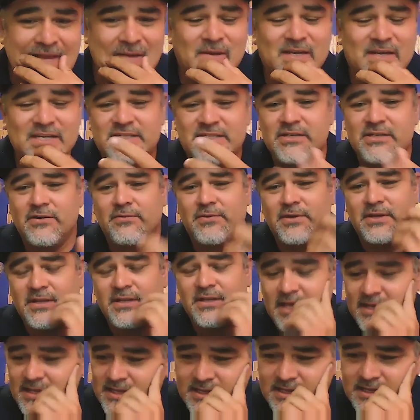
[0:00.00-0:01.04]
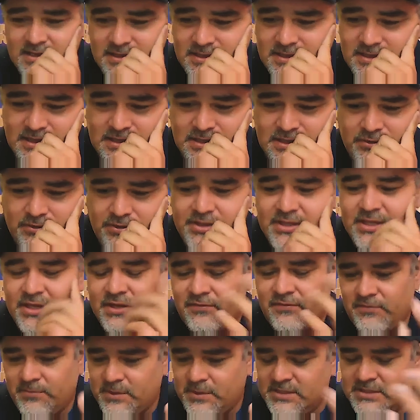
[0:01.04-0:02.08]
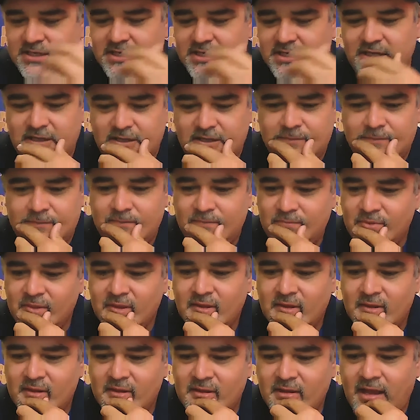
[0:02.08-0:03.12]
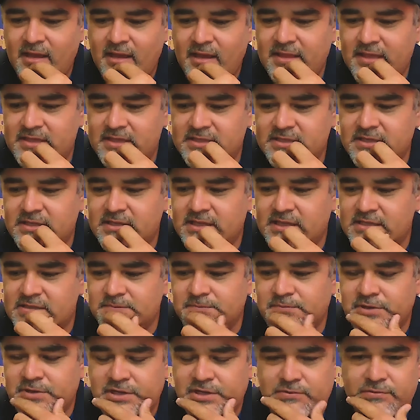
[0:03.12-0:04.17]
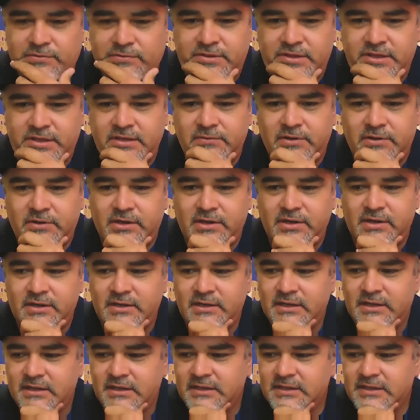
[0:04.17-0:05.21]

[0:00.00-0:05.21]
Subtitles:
because what, knowing that you're from Kentucky, that's a pretty cool thing where